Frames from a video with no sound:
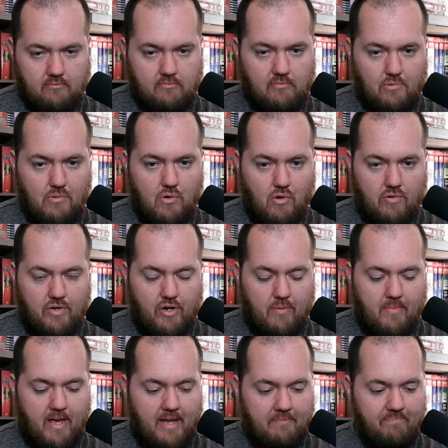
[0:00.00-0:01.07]
or near
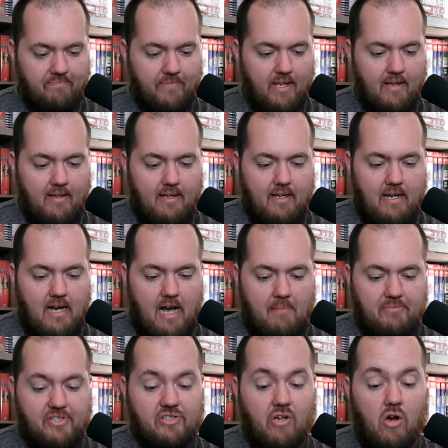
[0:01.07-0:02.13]
mint.
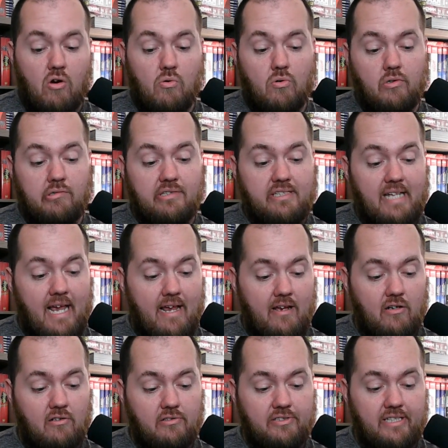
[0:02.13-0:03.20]
Star Wars
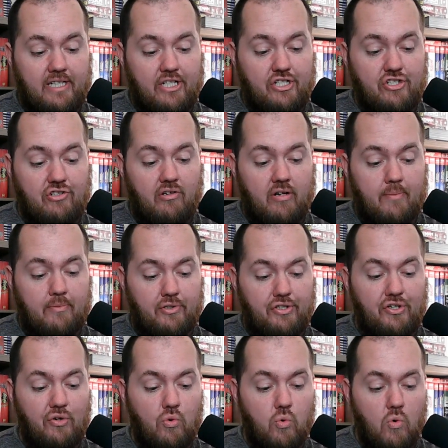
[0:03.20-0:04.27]
Tales, issue number
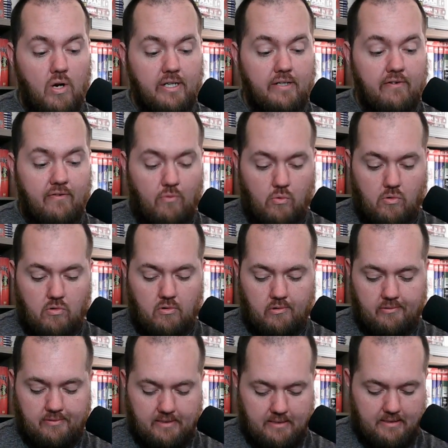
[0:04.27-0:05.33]
24.
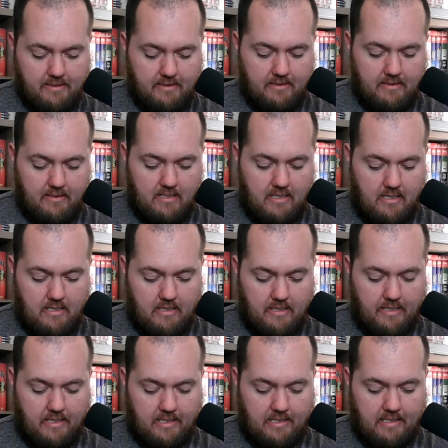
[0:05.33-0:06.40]

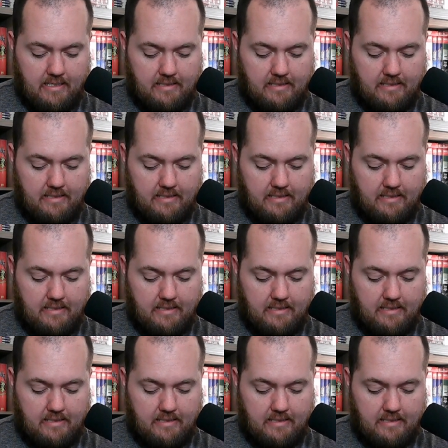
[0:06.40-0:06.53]
Yeah,